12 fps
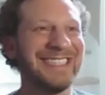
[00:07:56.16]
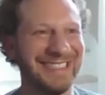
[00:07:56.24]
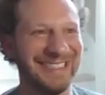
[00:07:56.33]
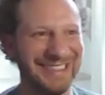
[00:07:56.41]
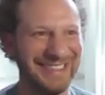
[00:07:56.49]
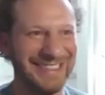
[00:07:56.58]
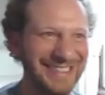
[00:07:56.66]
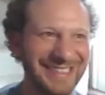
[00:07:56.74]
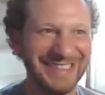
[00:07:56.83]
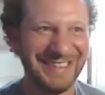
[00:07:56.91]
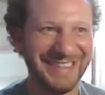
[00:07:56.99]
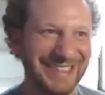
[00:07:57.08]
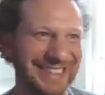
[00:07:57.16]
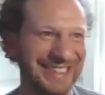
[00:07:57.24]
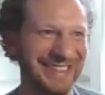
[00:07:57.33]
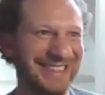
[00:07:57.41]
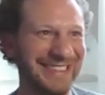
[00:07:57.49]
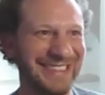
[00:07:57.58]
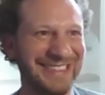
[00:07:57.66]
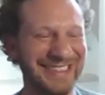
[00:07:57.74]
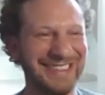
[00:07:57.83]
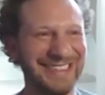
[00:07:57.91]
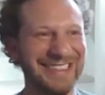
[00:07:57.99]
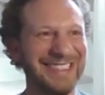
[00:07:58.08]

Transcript: all the screaming and everything that I've